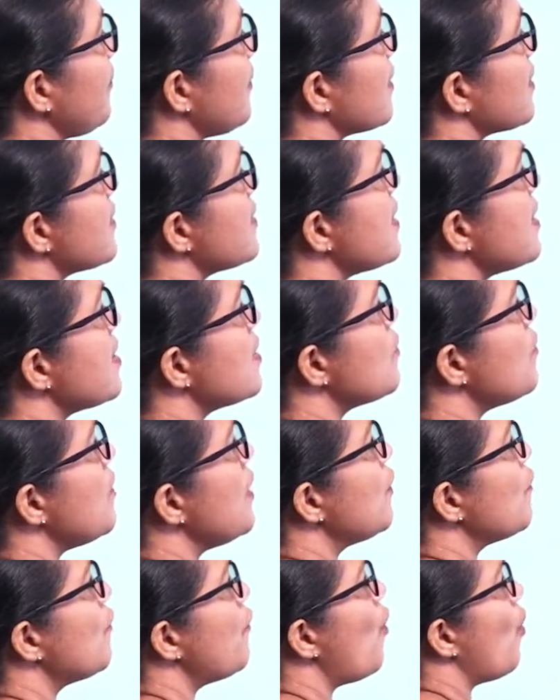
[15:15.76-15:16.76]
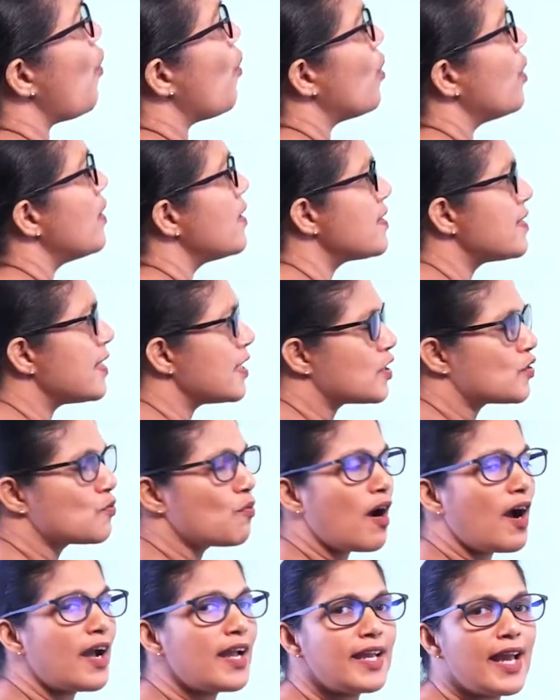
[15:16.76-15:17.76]
6 with 4.
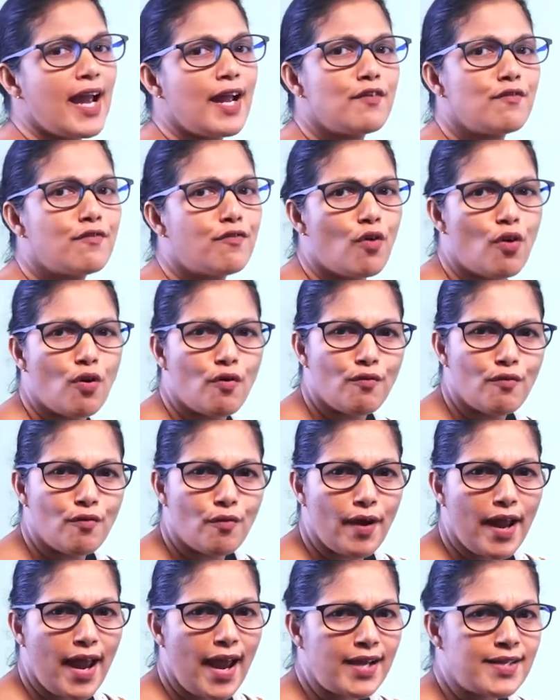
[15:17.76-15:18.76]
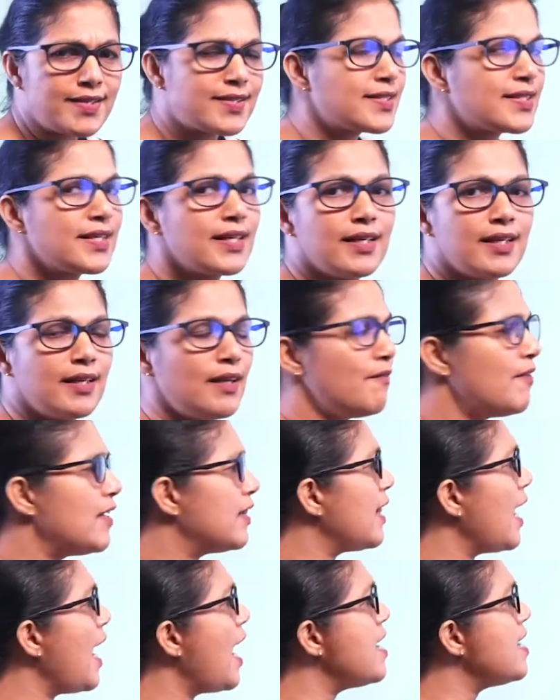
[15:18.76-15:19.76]
6y and 4x with
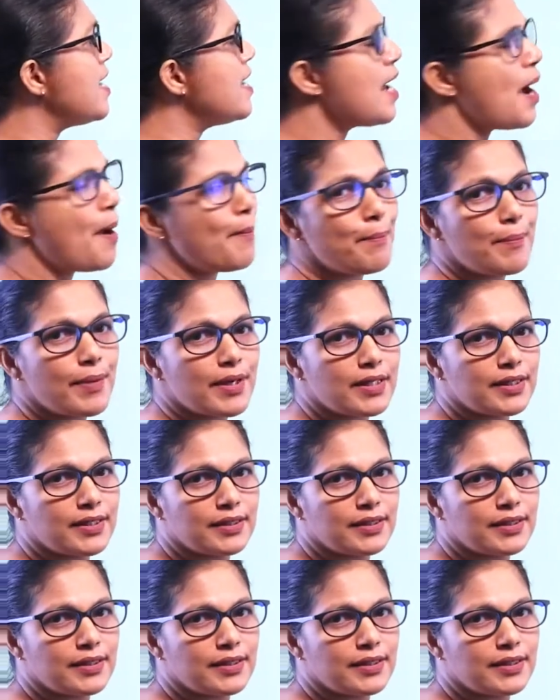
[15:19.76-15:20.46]
any number